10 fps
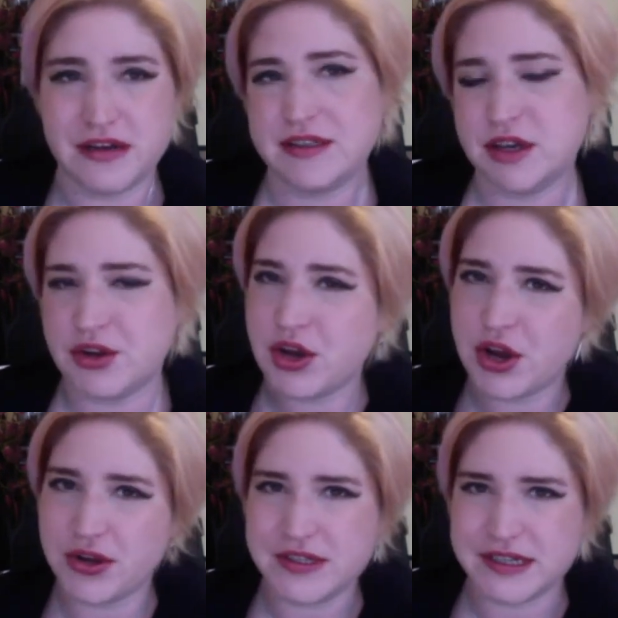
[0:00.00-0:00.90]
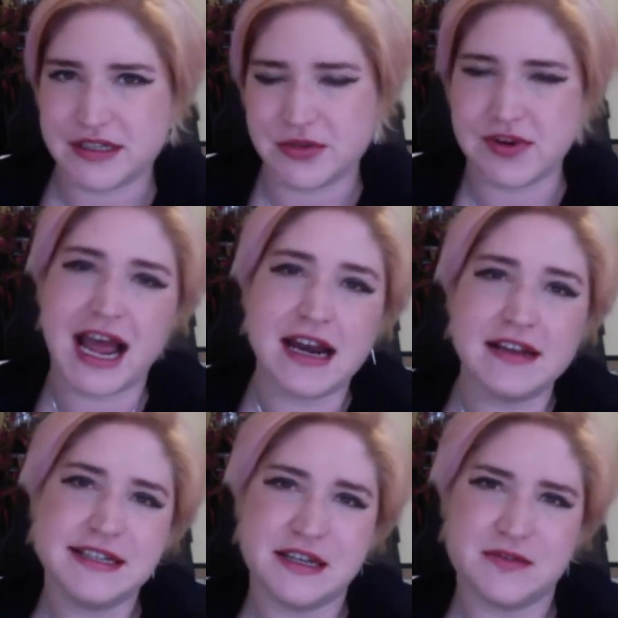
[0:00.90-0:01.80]
Psychosis, the
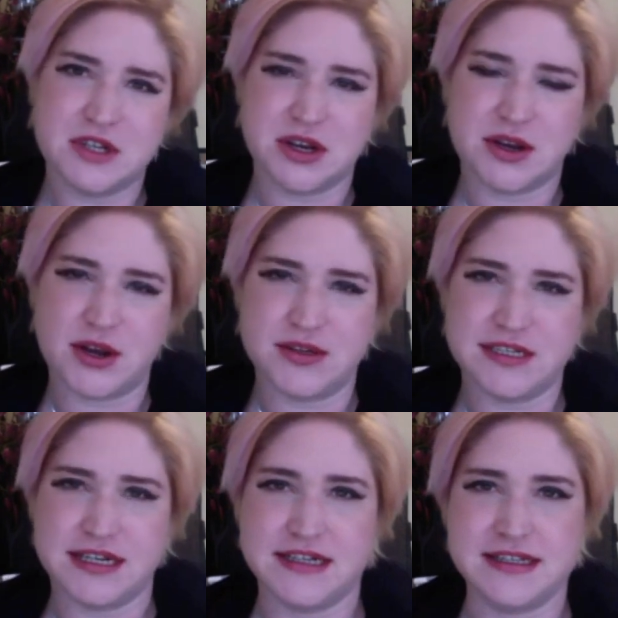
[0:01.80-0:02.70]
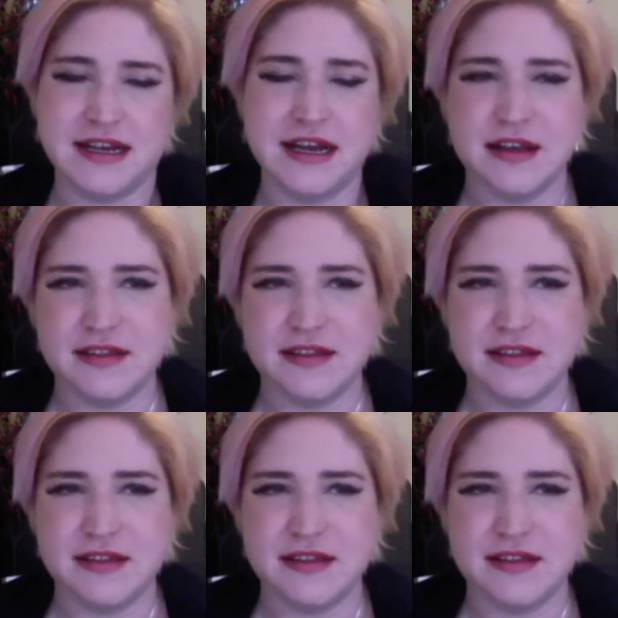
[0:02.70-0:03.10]
reality of psychosis,